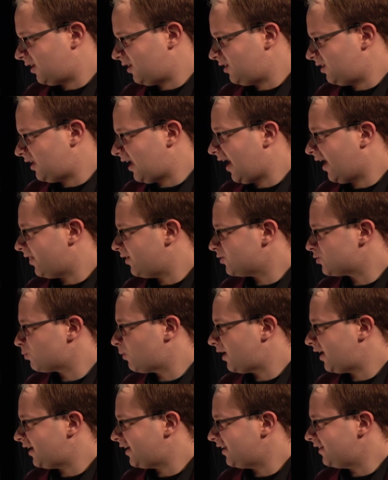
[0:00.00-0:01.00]
Yeah, there's
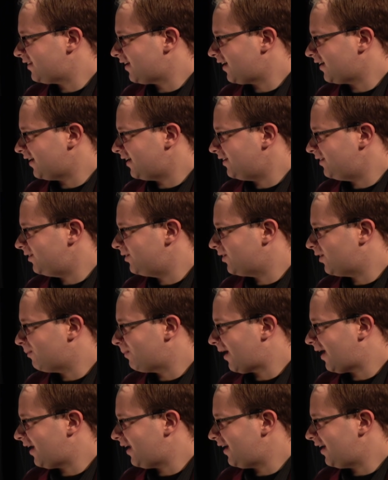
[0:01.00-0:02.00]
one in Kentucky. Do you know
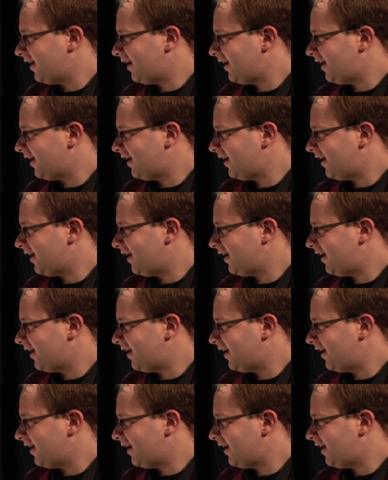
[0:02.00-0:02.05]
about it?